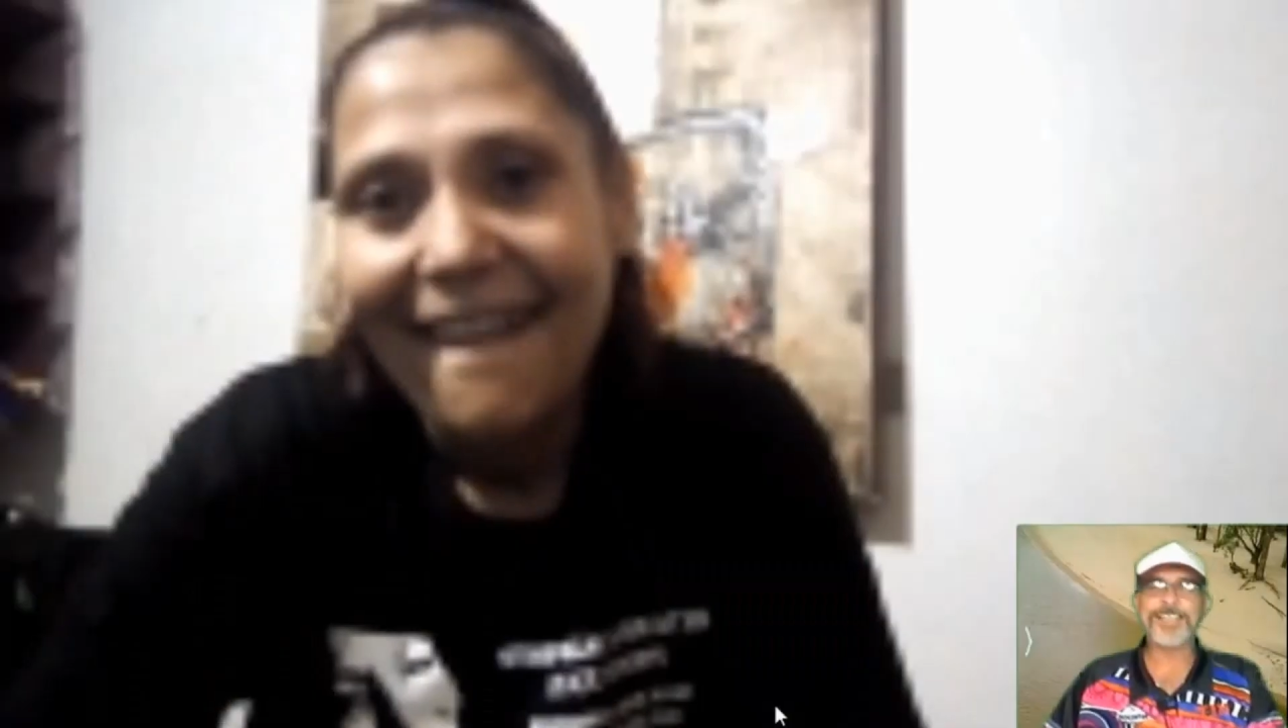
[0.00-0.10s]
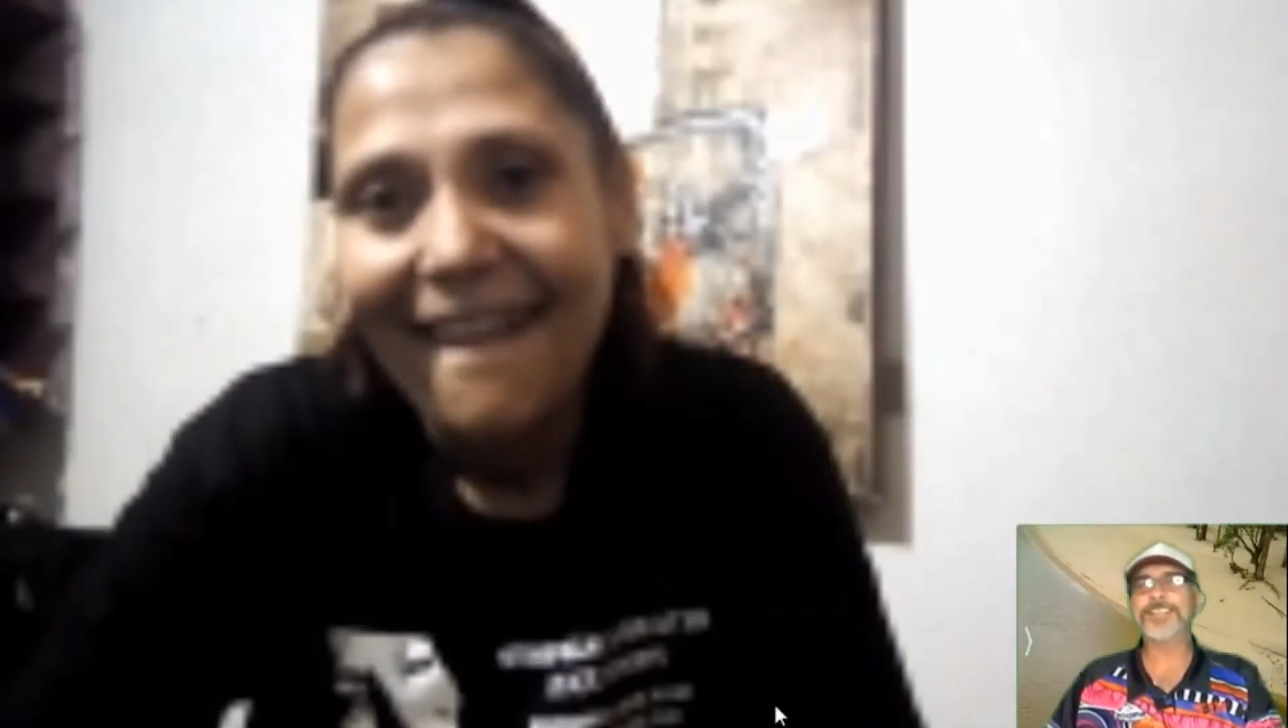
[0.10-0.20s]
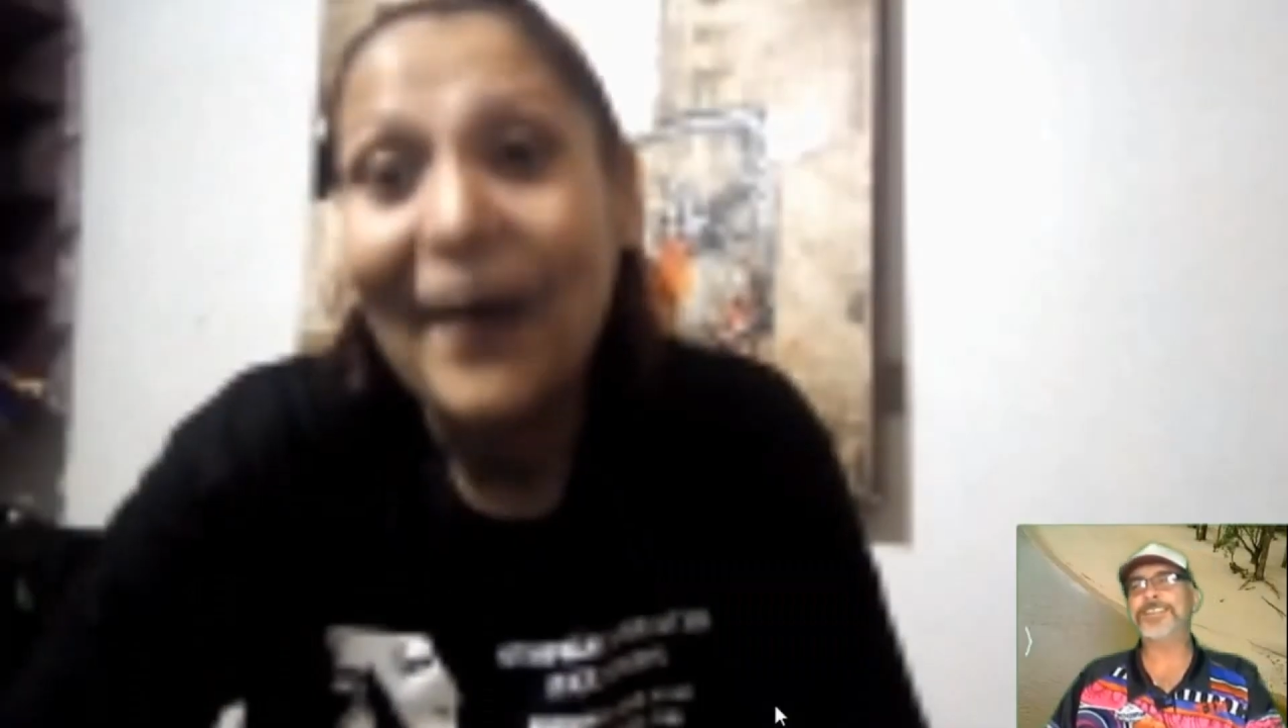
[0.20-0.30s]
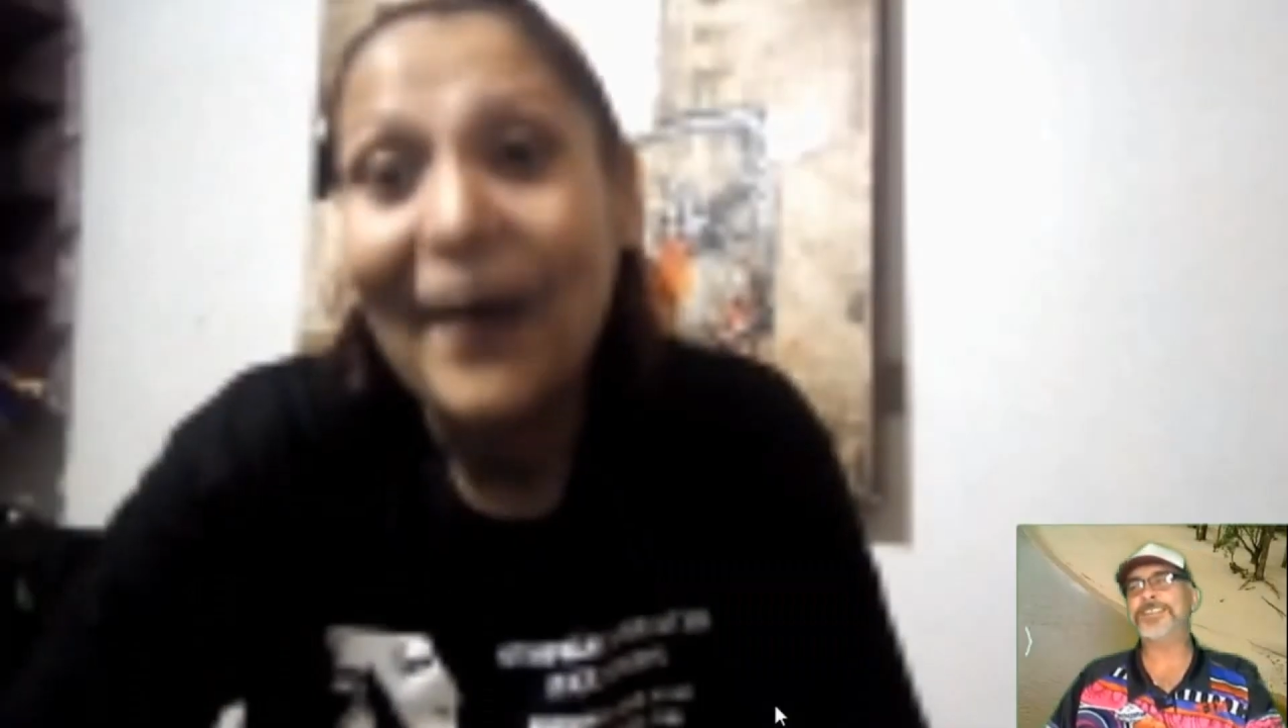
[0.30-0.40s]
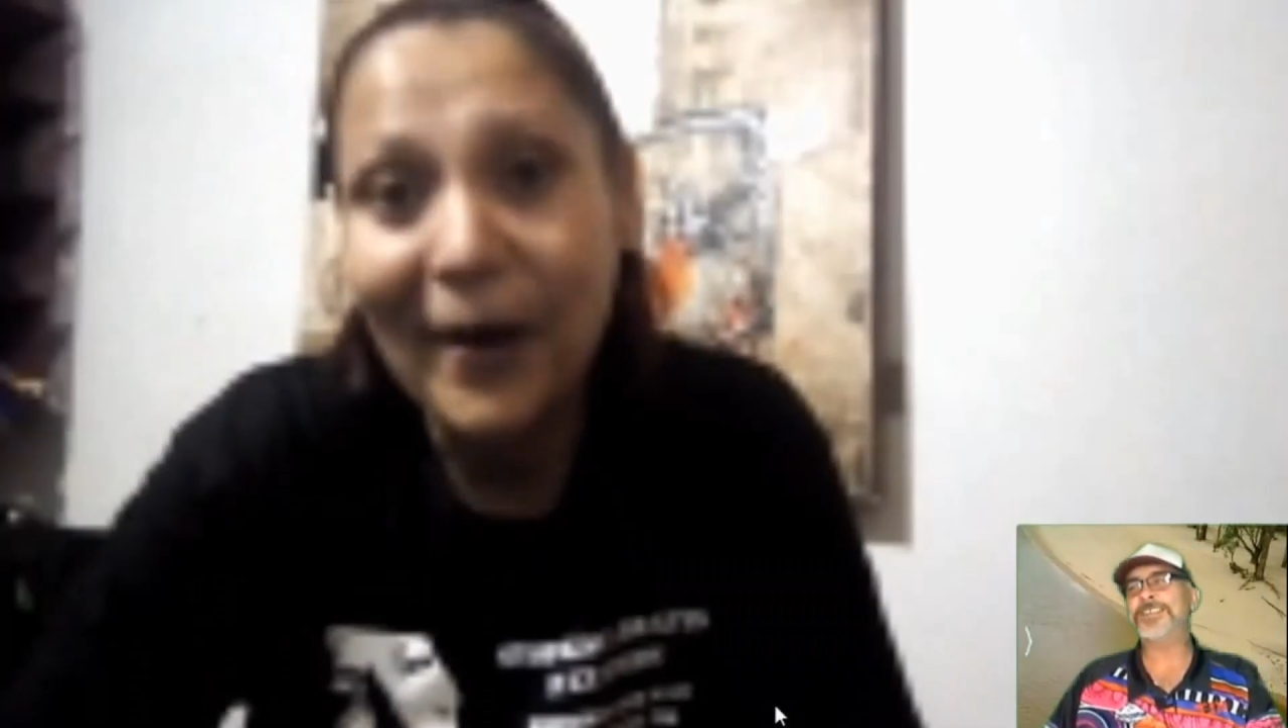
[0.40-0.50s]

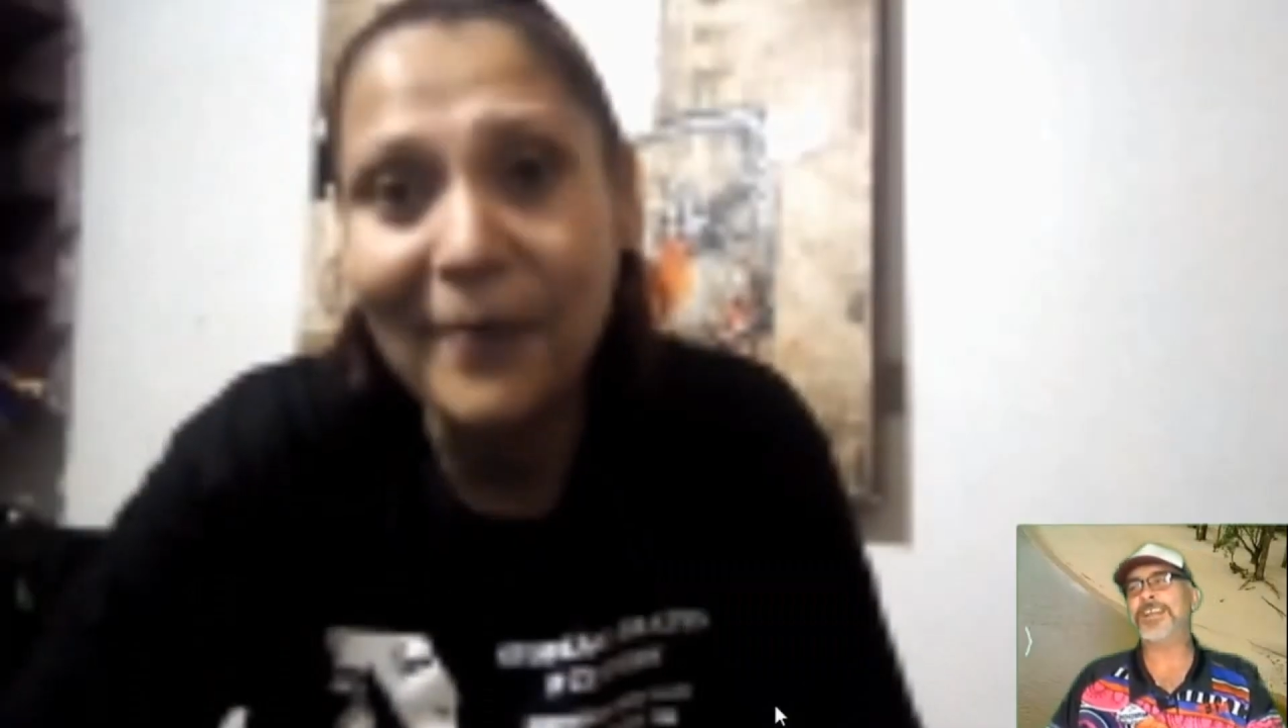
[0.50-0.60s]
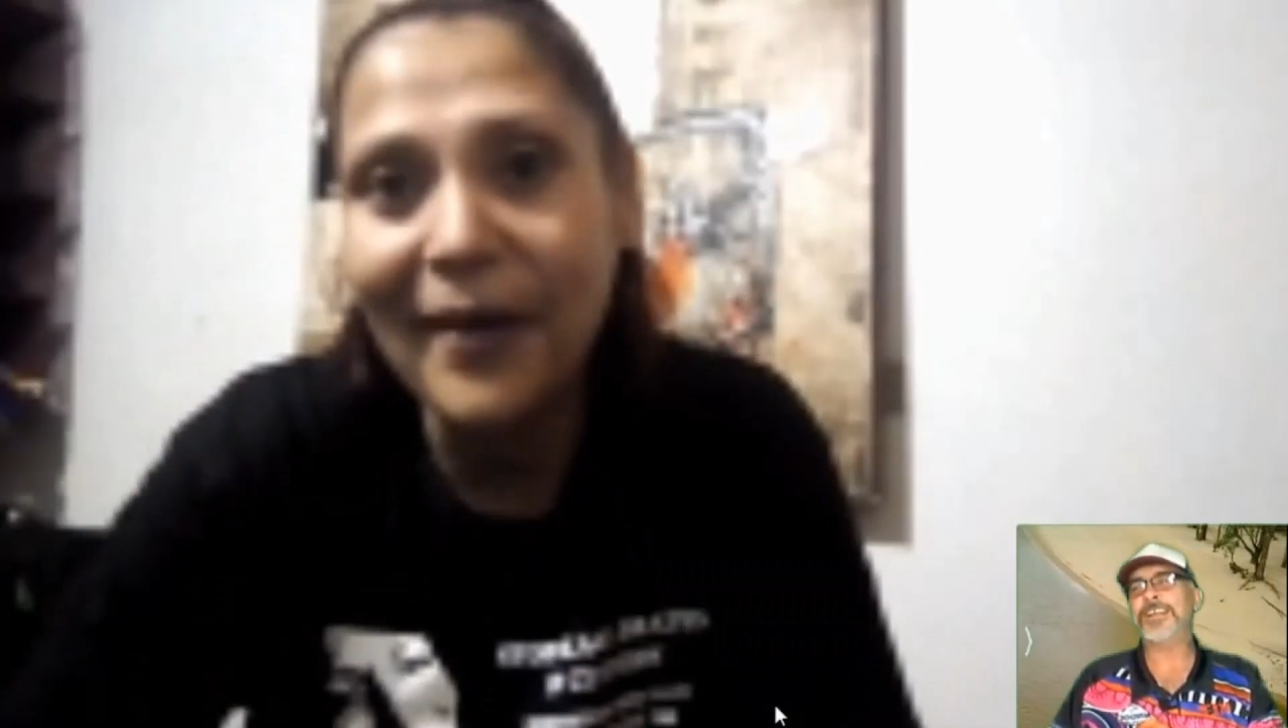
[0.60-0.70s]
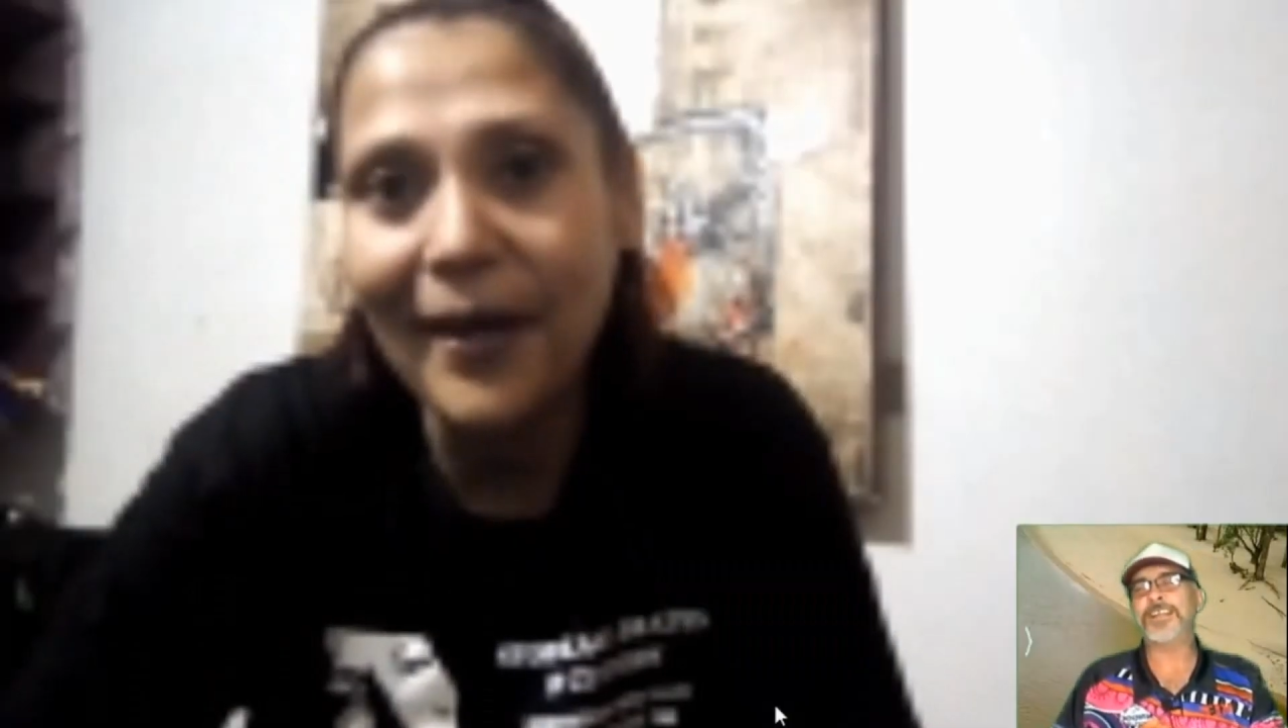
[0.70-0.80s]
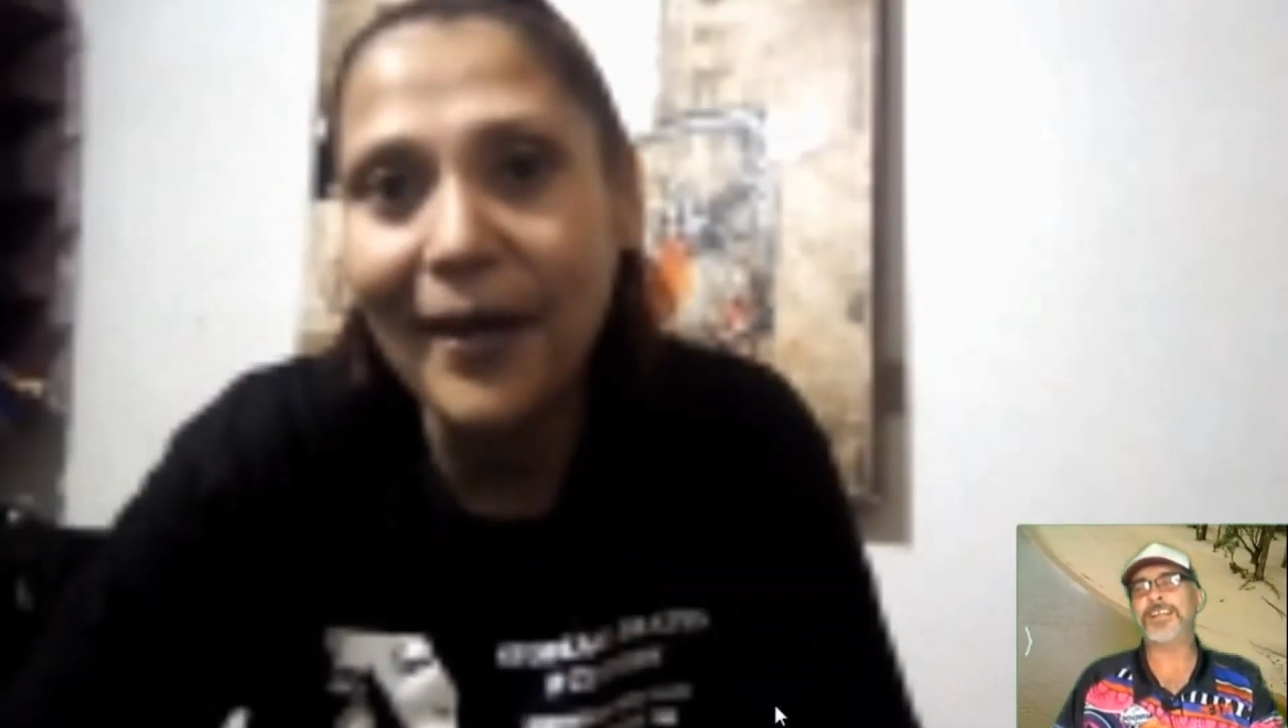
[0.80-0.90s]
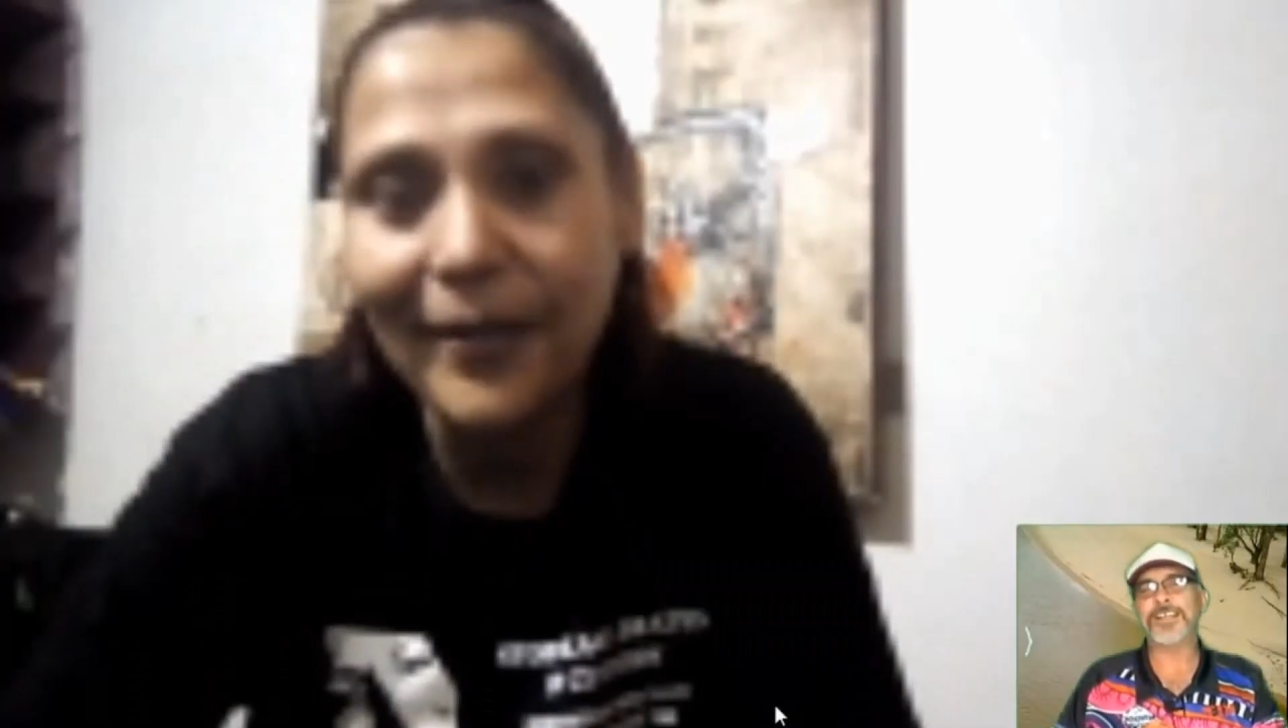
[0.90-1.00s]
Oh
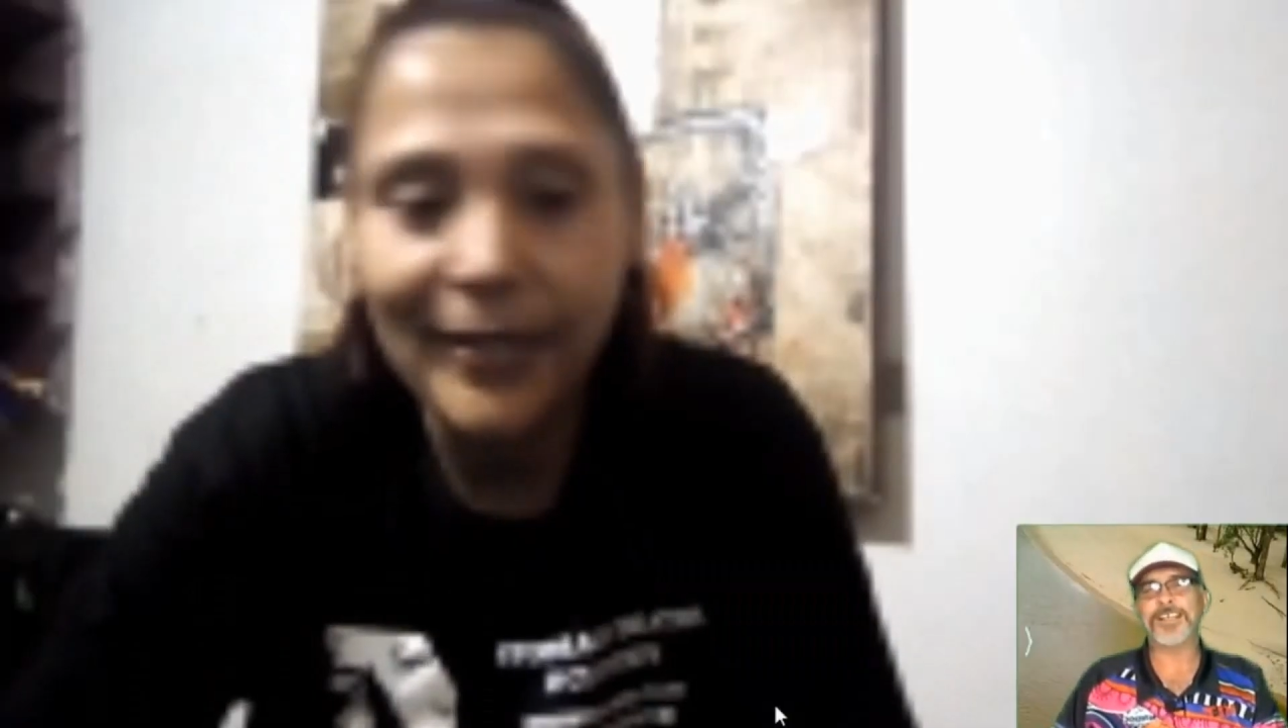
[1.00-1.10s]
no,